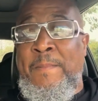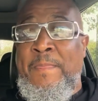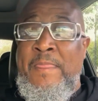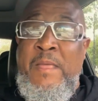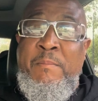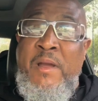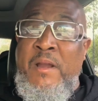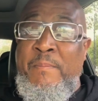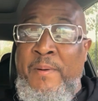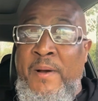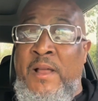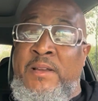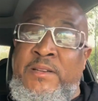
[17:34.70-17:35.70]
they might
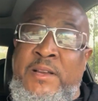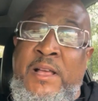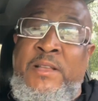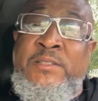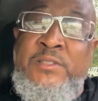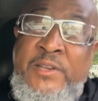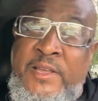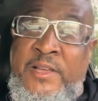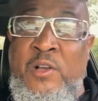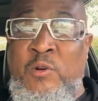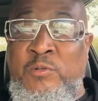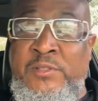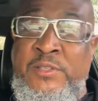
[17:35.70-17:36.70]
apologize to their
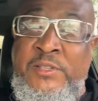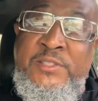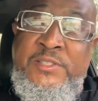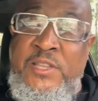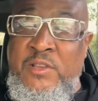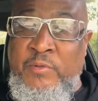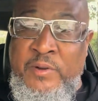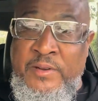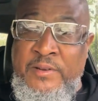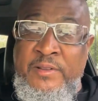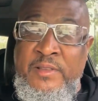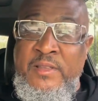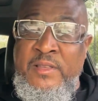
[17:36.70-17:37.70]
coaches in secret.
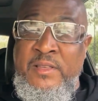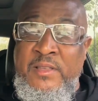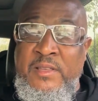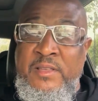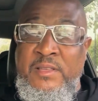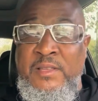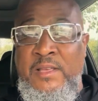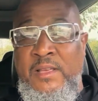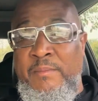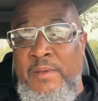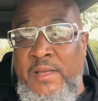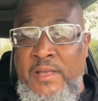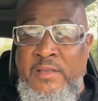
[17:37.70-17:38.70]
Yeah,
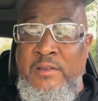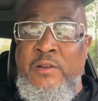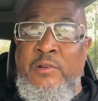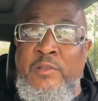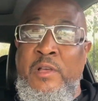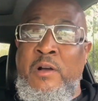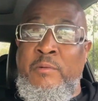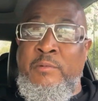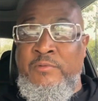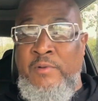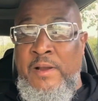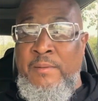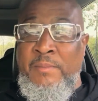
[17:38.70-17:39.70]
man, you know, y'all was
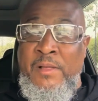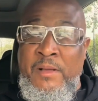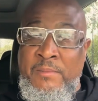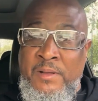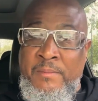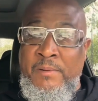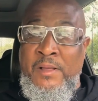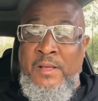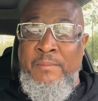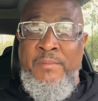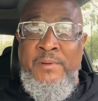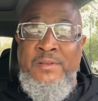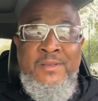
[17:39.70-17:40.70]
right, blah, blah, blah.
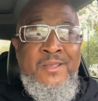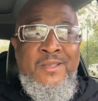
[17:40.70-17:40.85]
But